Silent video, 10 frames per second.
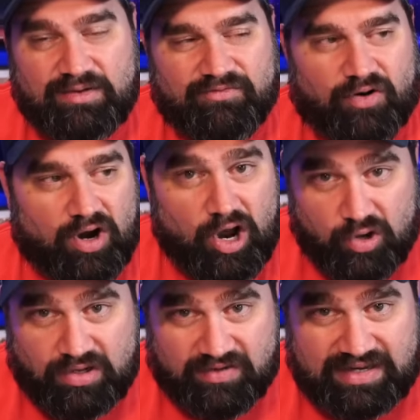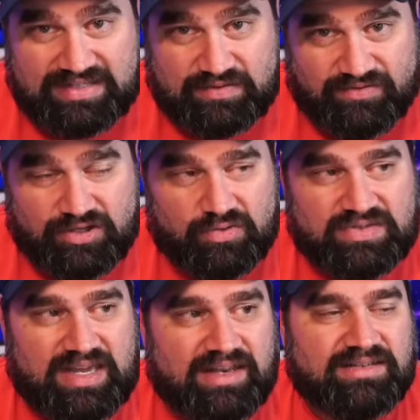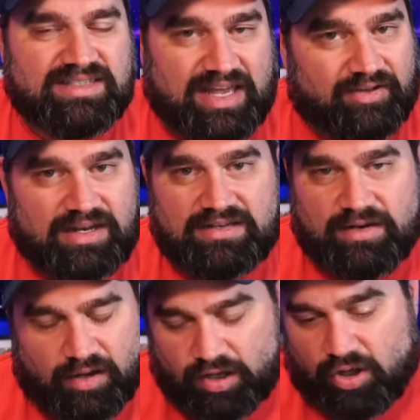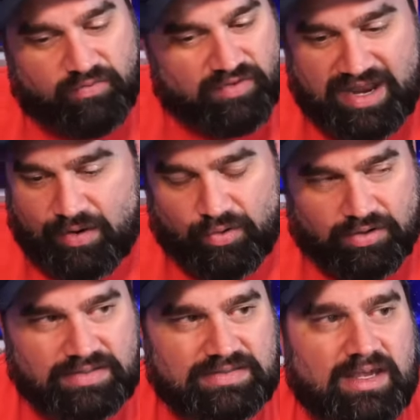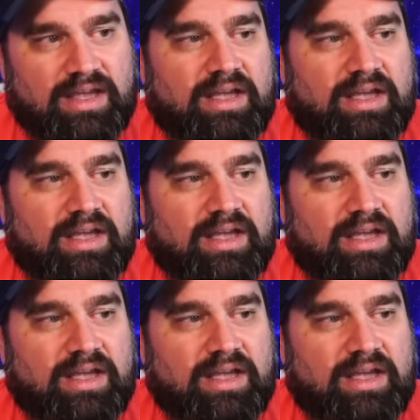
for her own clicks and views and selling it all over networks.